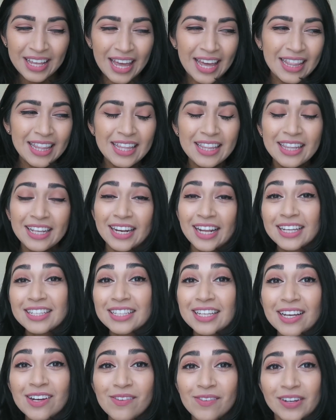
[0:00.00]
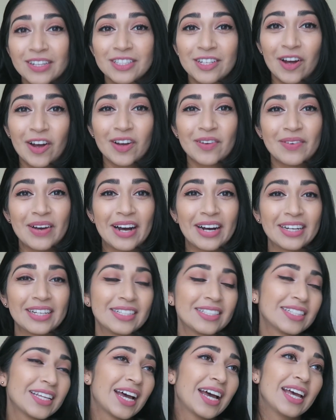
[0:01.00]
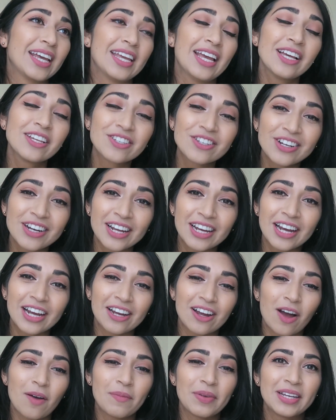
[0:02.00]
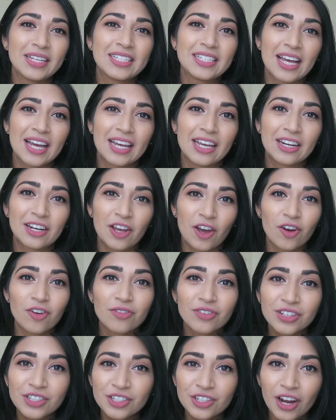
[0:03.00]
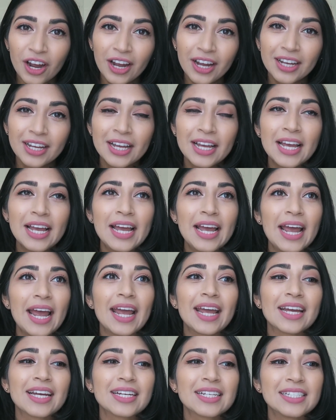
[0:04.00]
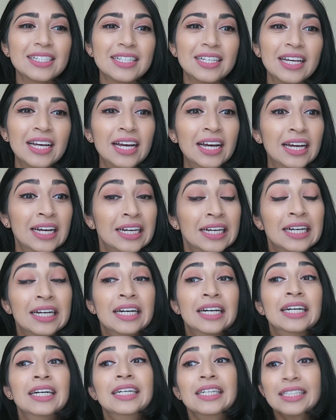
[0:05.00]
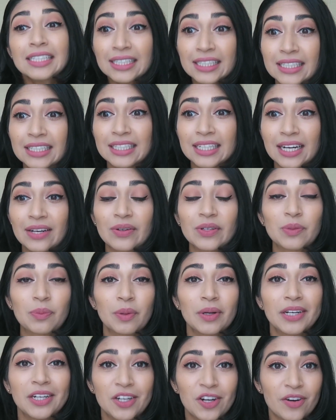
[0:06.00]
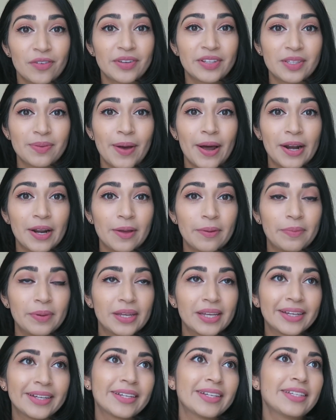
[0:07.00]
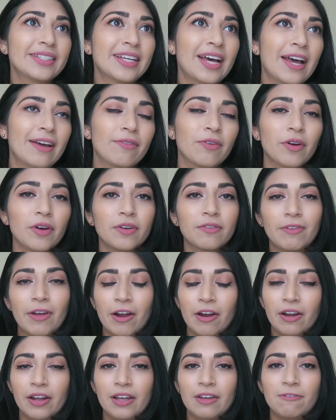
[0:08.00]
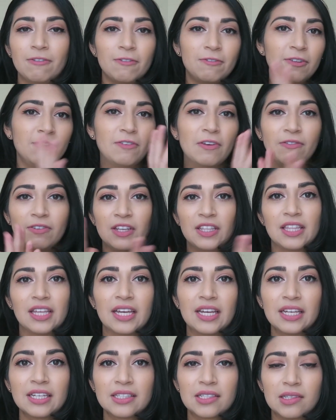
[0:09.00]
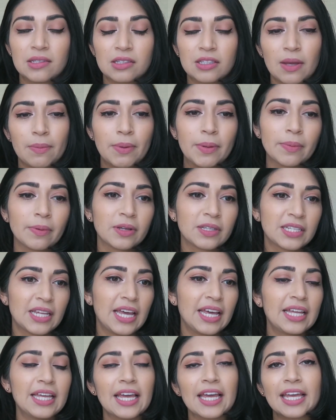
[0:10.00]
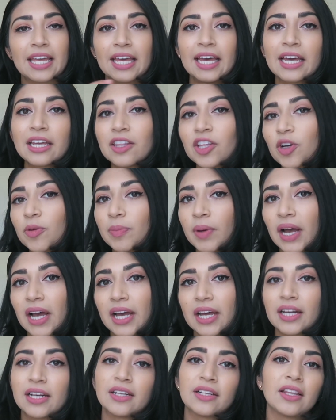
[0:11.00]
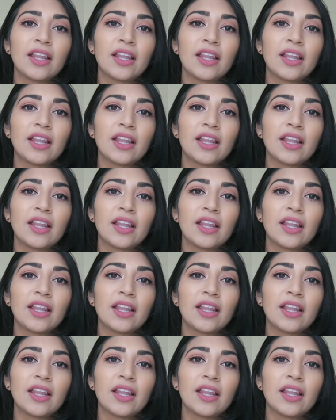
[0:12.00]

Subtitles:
And then the next thing I want to talk about is that yesterday I got my second COVID shot, and I was pretty nervous about it because I've heard very 50-50 things. Some people say it kicked their butt,